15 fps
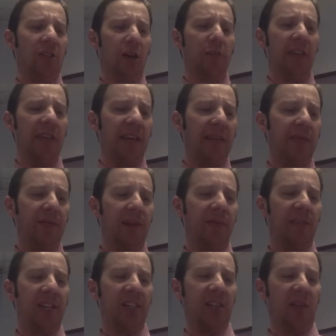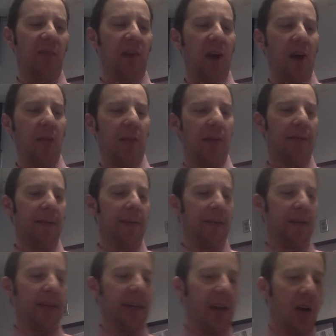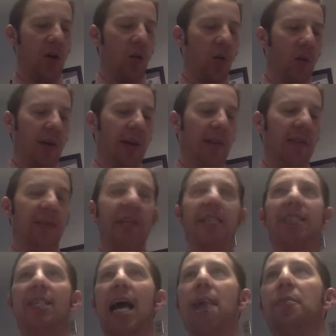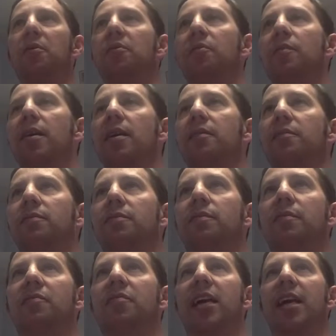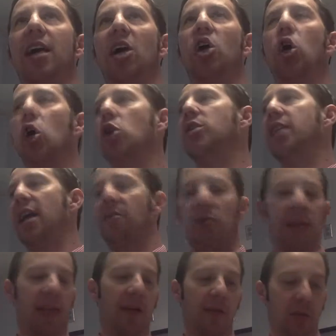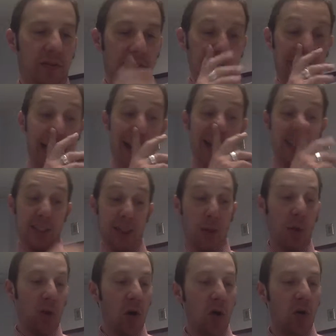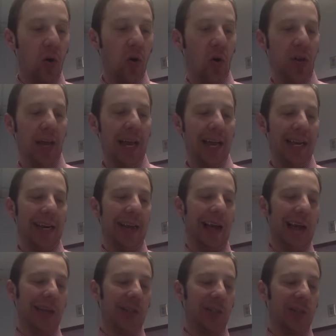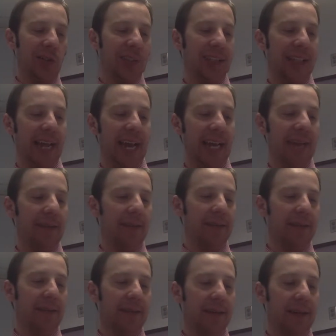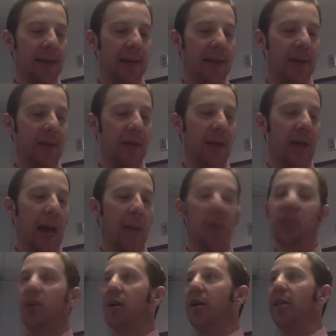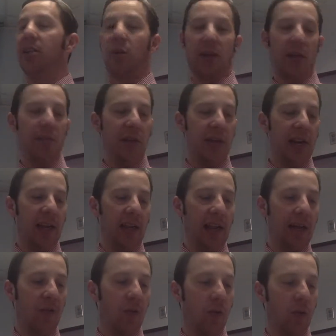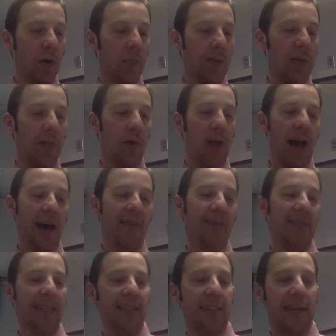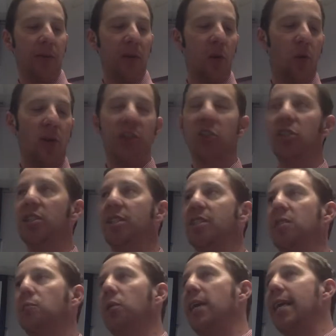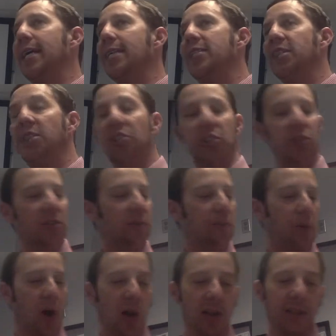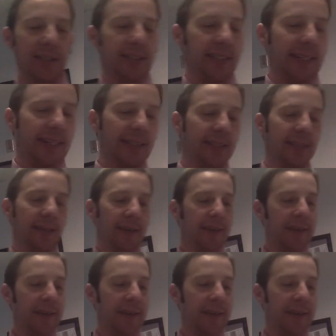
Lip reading: terms of the invitational environment, this type of thing occurs at every level of society. So local, national, state. It happens on a community level where people have to examine questions, plans, issues, and policies.